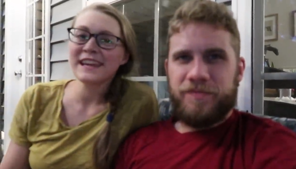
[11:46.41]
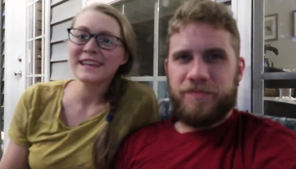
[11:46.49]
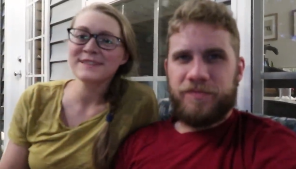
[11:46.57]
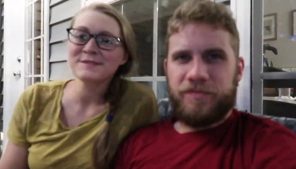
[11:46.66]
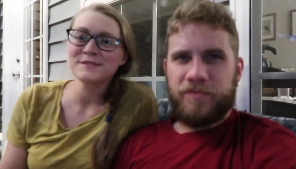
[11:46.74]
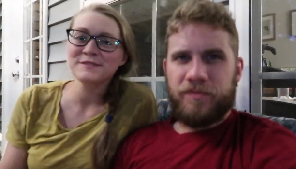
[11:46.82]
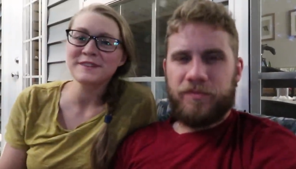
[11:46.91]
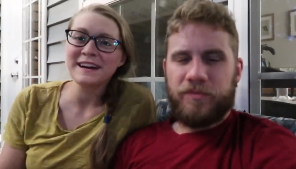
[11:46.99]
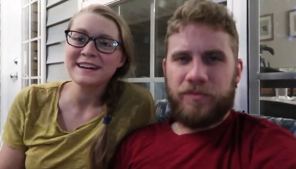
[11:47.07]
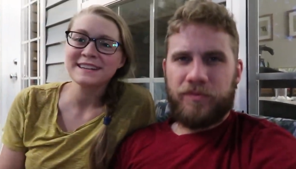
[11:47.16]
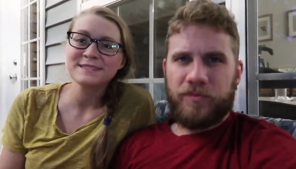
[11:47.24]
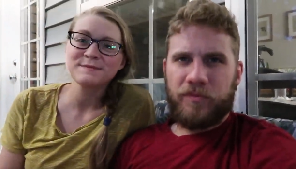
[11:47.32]
Speaker 1: animal
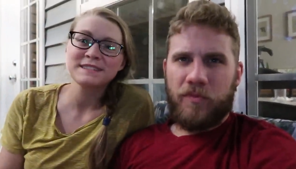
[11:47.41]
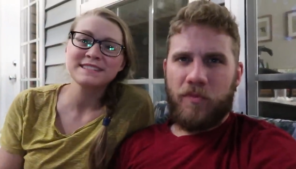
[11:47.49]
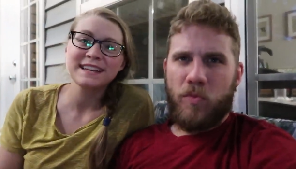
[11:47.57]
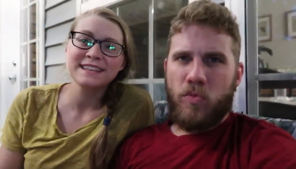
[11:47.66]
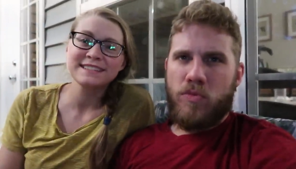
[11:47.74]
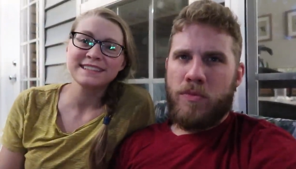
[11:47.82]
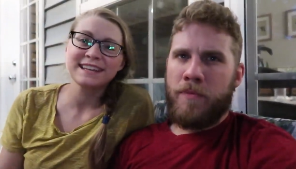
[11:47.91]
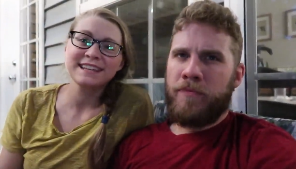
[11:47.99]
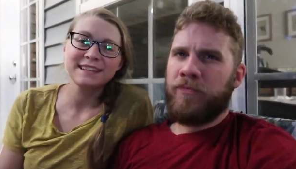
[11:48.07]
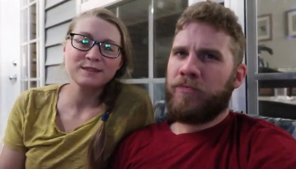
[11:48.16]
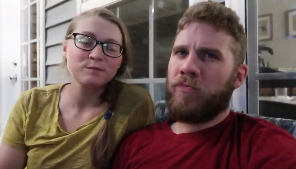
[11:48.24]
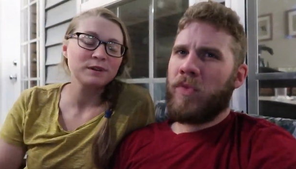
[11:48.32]
facts besides
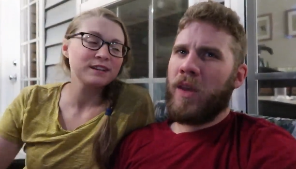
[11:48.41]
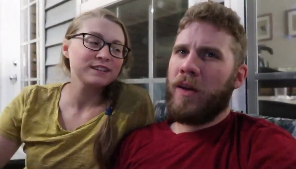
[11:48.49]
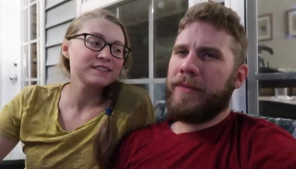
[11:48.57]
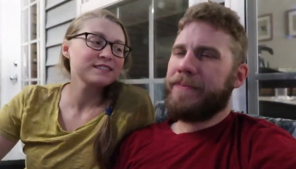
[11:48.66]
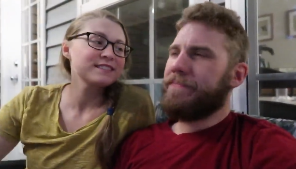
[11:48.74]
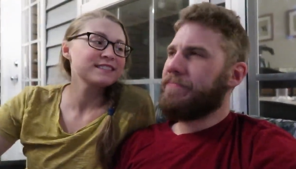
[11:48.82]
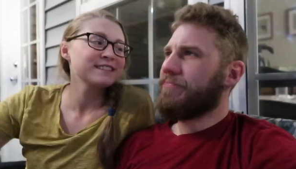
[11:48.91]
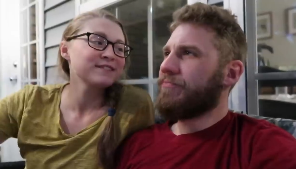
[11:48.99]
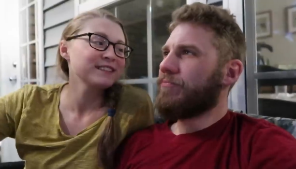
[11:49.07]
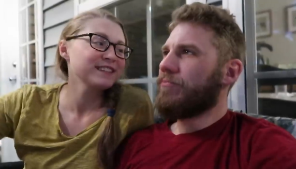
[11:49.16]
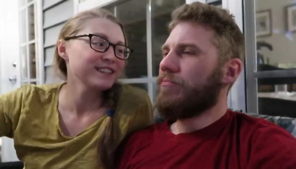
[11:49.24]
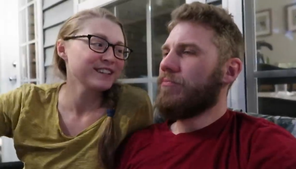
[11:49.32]
lightning bugs did
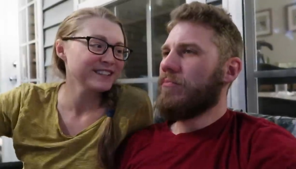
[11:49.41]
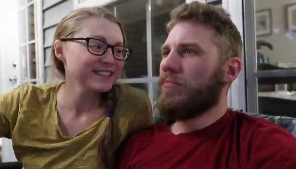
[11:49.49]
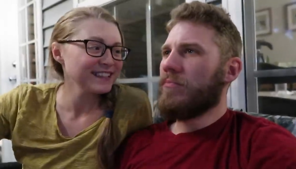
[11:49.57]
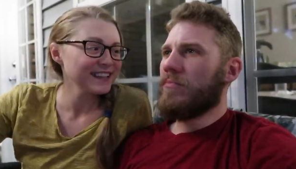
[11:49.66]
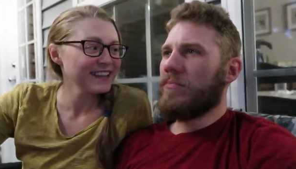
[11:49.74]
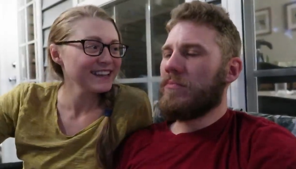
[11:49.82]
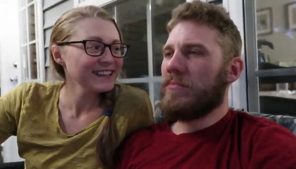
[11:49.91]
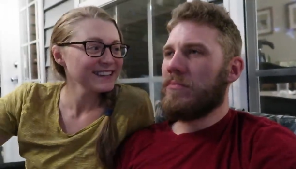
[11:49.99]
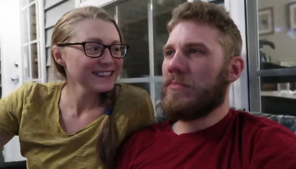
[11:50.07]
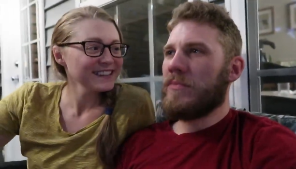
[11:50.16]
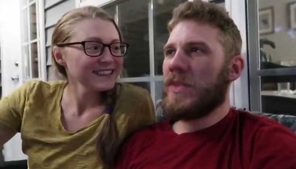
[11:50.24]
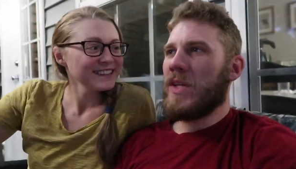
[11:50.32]
we learn today?
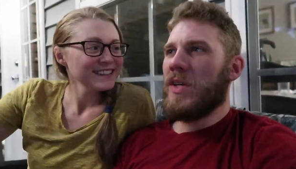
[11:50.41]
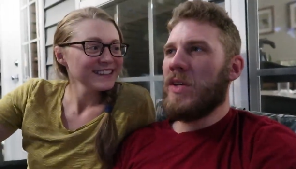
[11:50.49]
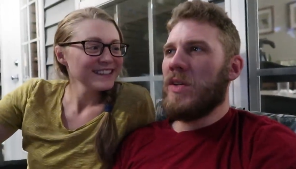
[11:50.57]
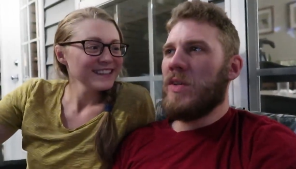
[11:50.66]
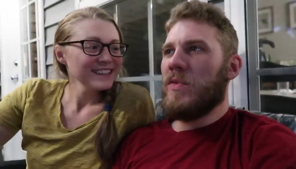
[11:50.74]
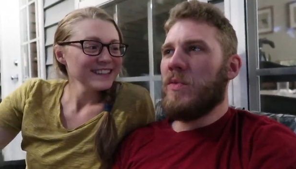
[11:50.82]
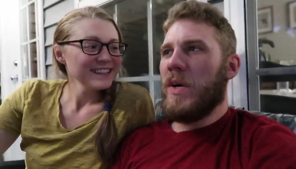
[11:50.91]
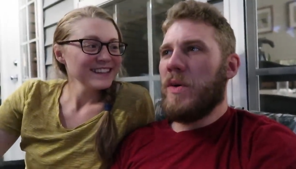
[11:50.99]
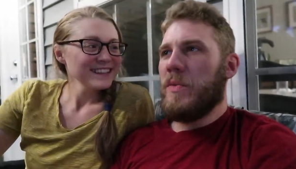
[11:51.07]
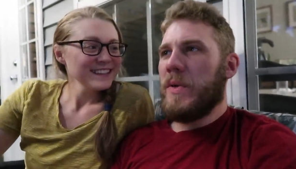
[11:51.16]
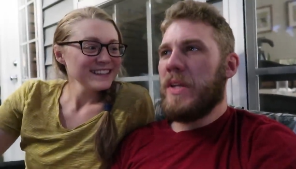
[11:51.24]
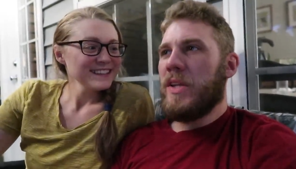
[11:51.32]

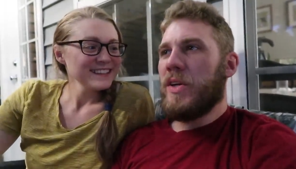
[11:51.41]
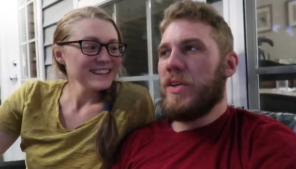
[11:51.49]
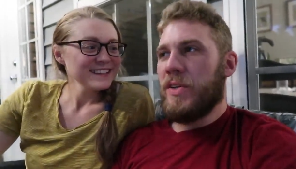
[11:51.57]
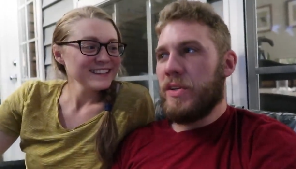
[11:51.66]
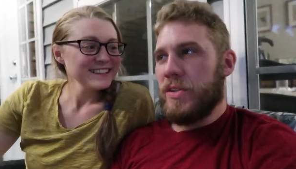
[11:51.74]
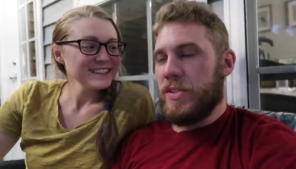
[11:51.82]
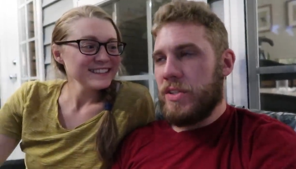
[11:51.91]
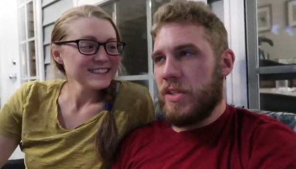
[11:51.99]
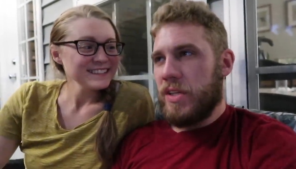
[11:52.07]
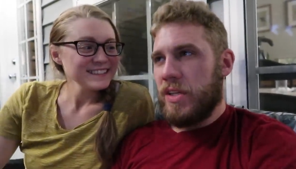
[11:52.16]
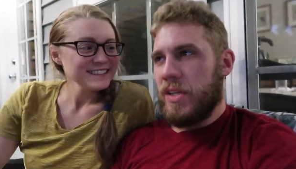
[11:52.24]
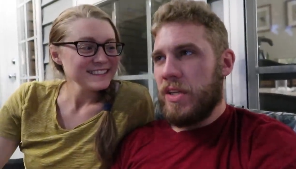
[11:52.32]
Speaker 2: Well, we learned
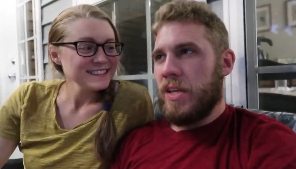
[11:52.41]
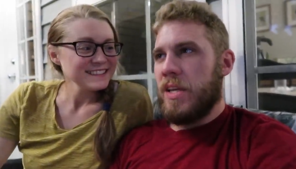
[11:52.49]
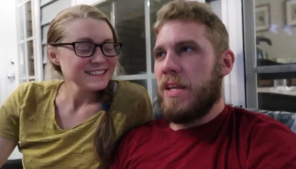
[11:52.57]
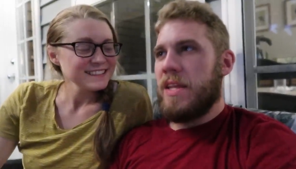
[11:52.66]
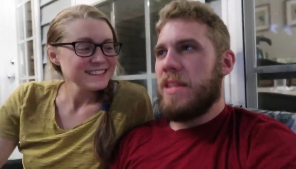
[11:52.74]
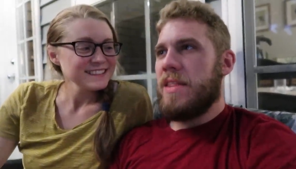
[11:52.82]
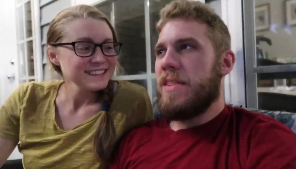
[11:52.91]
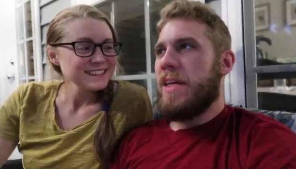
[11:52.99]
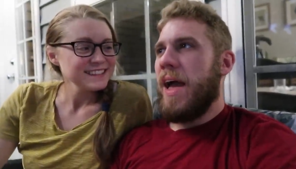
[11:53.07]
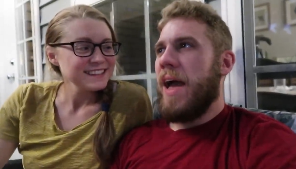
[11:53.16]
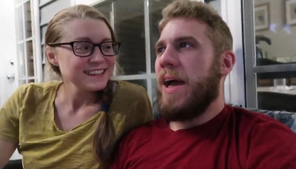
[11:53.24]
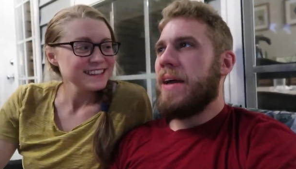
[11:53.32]

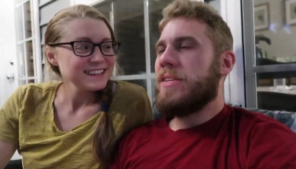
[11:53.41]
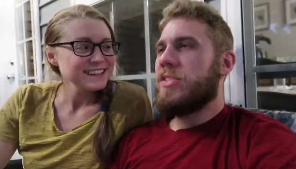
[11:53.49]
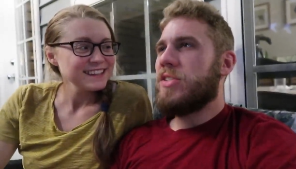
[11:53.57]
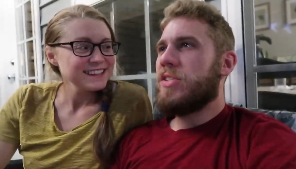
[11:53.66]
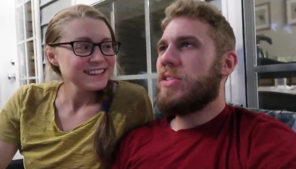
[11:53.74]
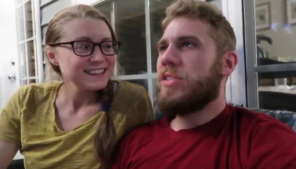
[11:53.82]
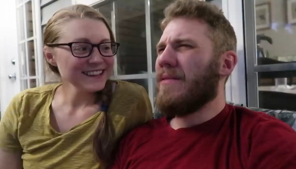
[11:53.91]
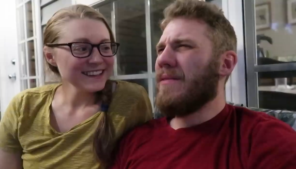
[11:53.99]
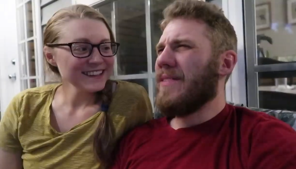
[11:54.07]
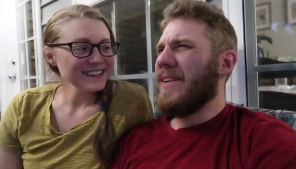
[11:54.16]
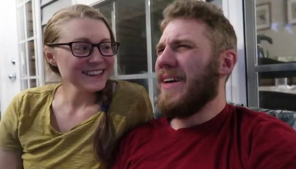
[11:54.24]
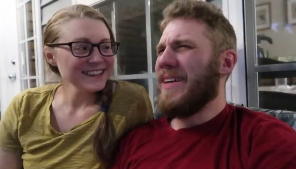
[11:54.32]
that
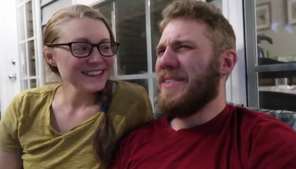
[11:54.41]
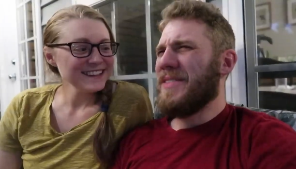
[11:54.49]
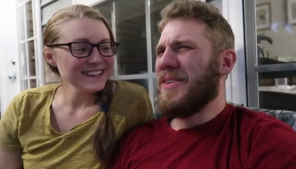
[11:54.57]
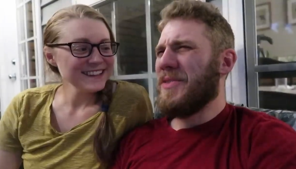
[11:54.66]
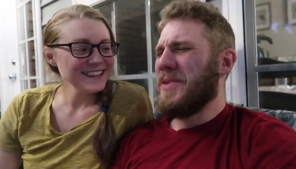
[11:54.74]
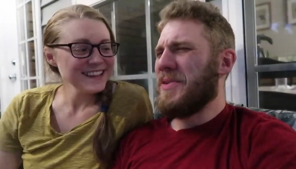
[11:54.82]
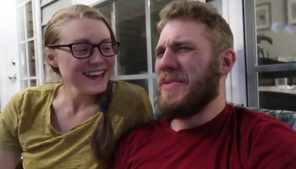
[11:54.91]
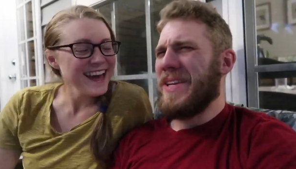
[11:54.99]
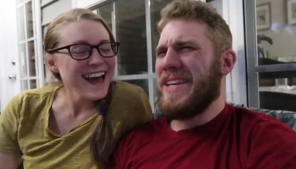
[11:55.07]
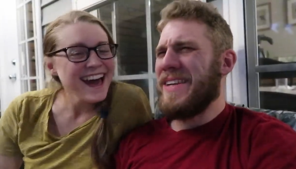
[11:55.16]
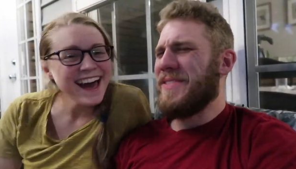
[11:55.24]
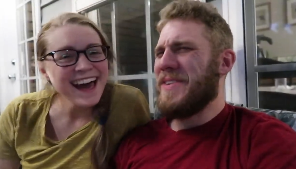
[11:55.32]
I don't know. We are
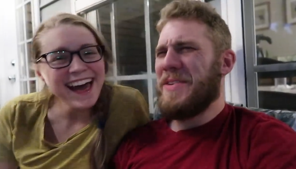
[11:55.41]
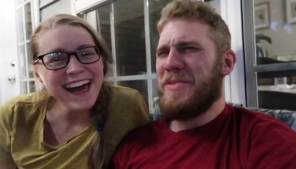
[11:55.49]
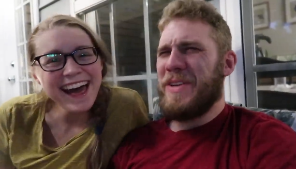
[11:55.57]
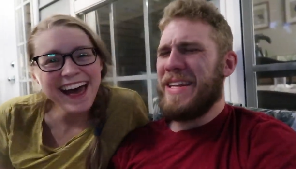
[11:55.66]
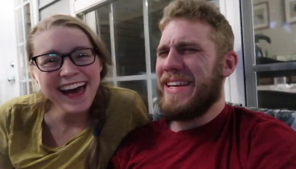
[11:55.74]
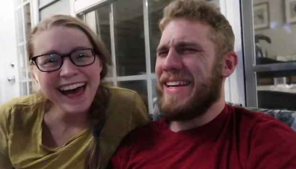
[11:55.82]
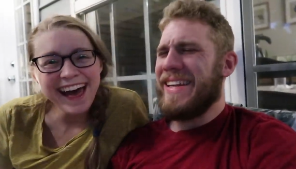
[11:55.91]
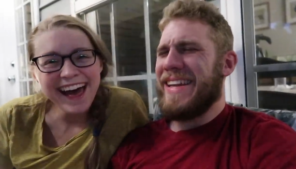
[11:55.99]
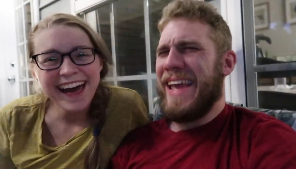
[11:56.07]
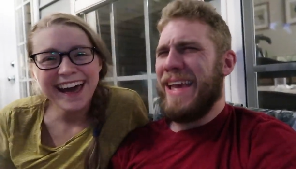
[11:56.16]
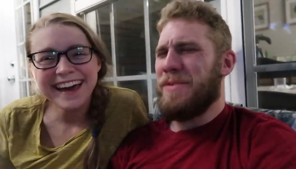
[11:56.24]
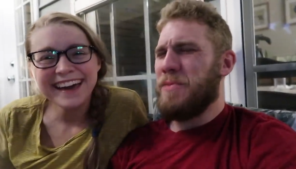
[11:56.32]
reading we are reading an
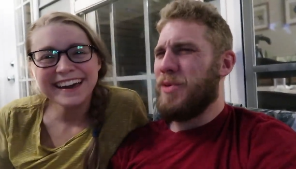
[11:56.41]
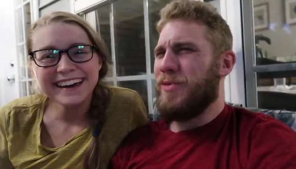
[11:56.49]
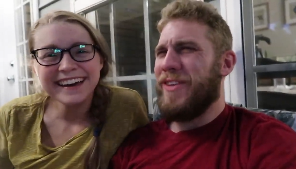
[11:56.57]
animal